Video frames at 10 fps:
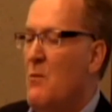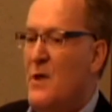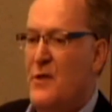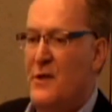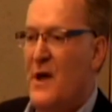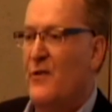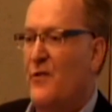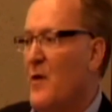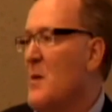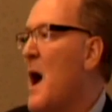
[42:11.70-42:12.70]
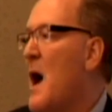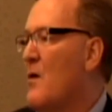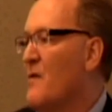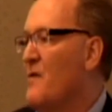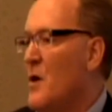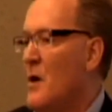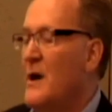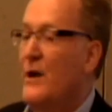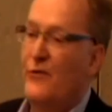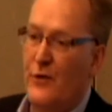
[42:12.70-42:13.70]
And we think that's very powerful.
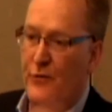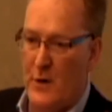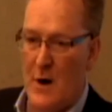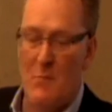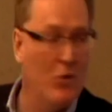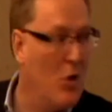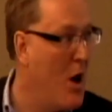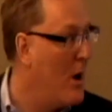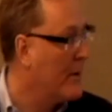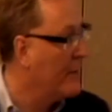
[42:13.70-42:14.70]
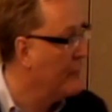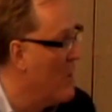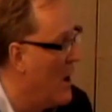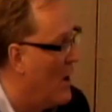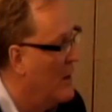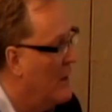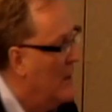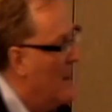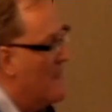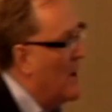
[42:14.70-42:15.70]
And it's also on our blog as well.
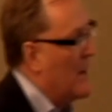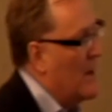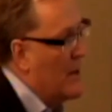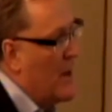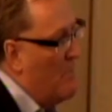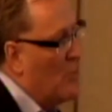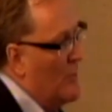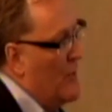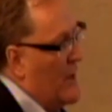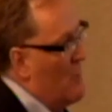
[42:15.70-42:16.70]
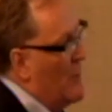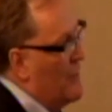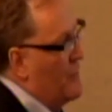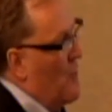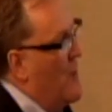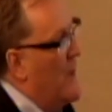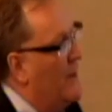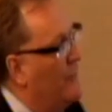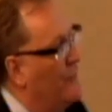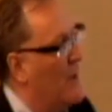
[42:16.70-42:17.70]
But a couple that I would throw
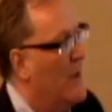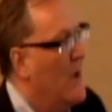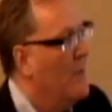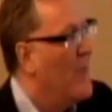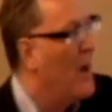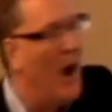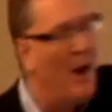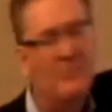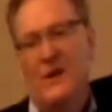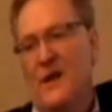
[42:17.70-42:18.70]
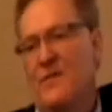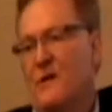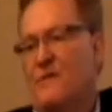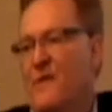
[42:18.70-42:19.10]
in is that they opted in their